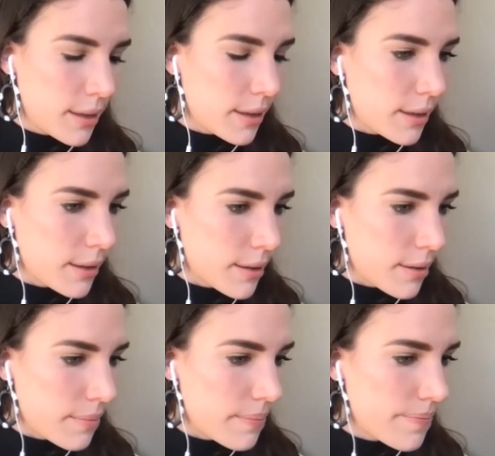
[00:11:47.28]

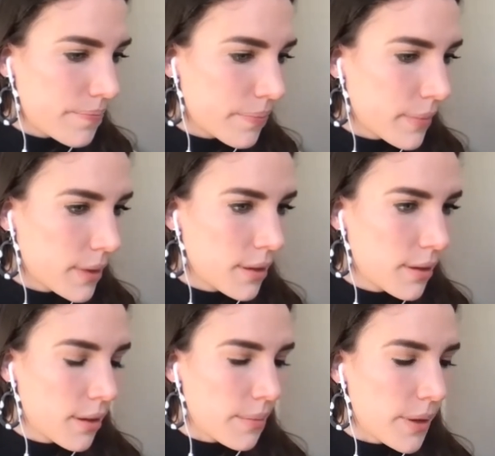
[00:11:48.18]
um,
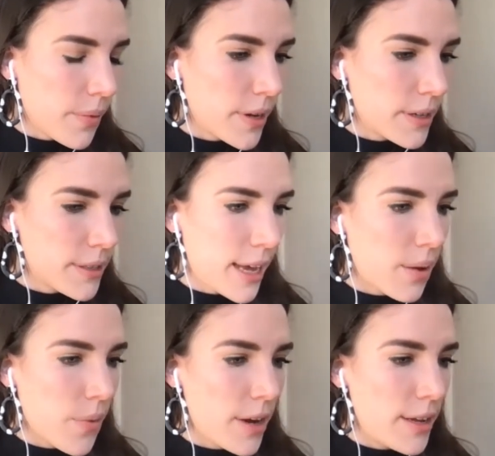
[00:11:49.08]
give me one second
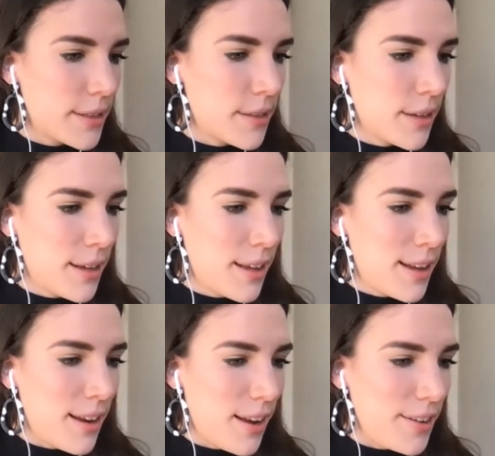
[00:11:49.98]
while it's
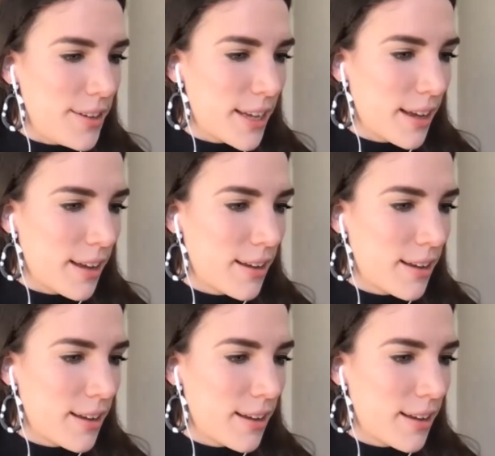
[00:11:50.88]
loading